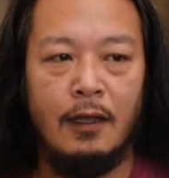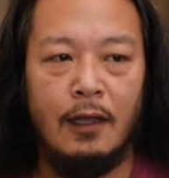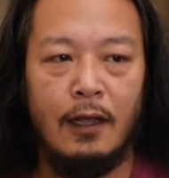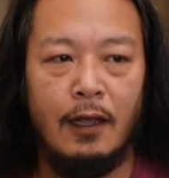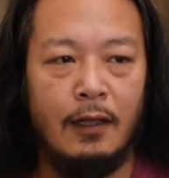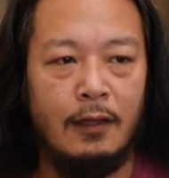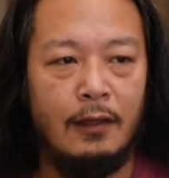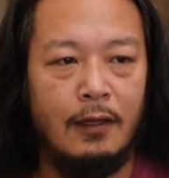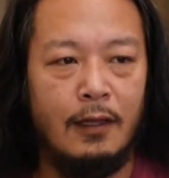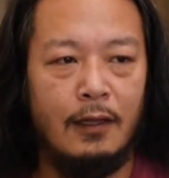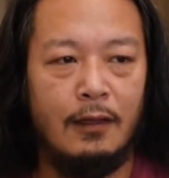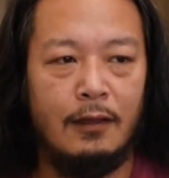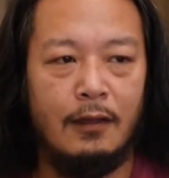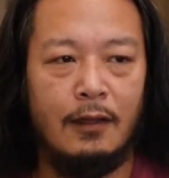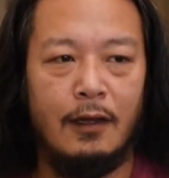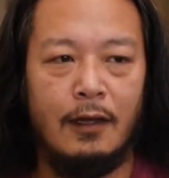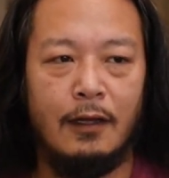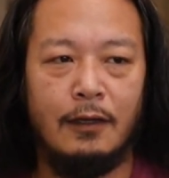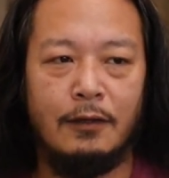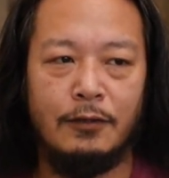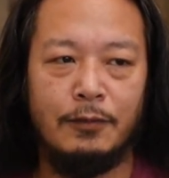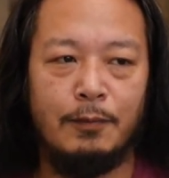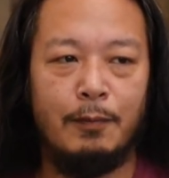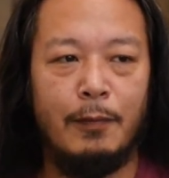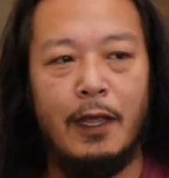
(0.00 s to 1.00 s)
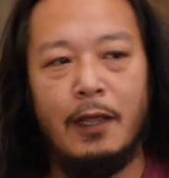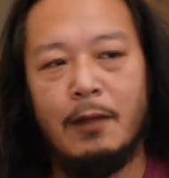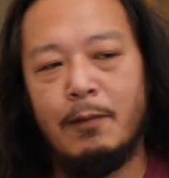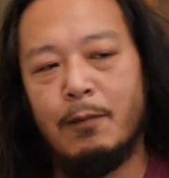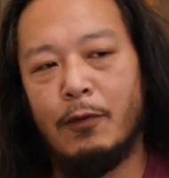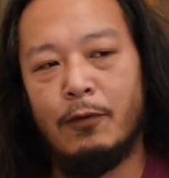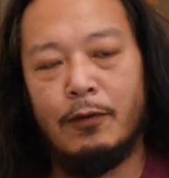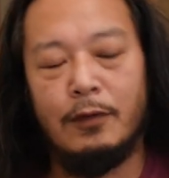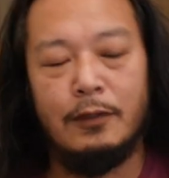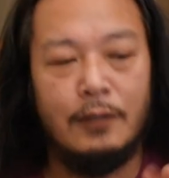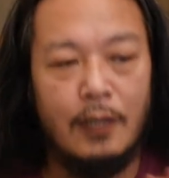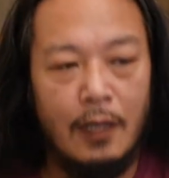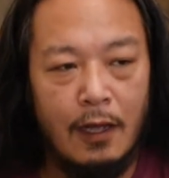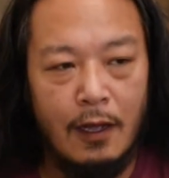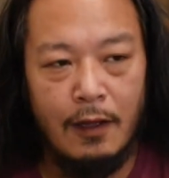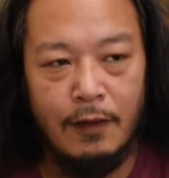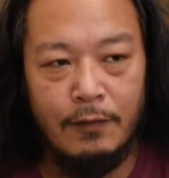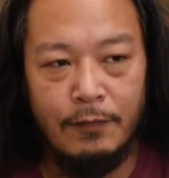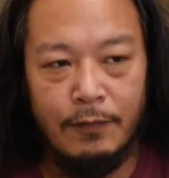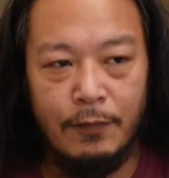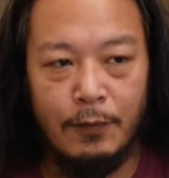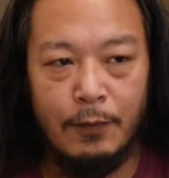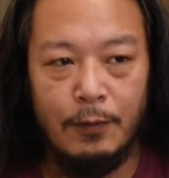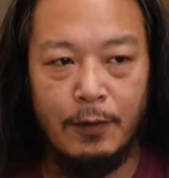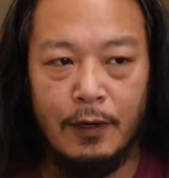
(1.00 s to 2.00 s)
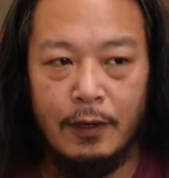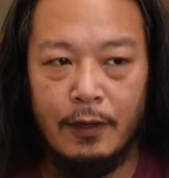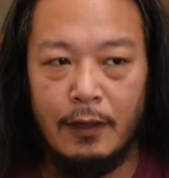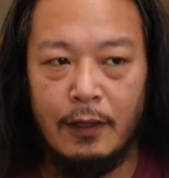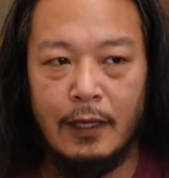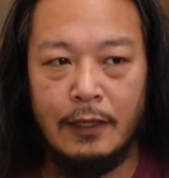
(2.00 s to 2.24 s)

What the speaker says: and then like make more time for it.